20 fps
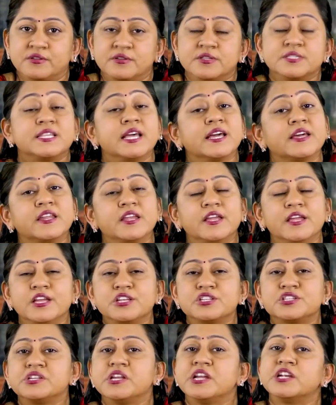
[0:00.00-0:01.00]

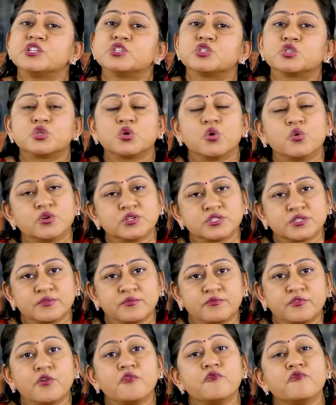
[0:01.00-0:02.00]
Segregation at source,
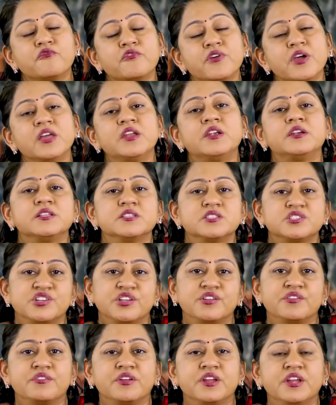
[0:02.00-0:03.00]
from where it is
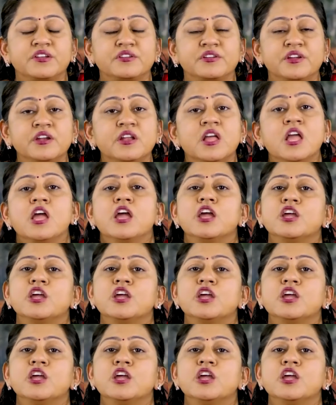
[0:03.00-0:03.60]
generated,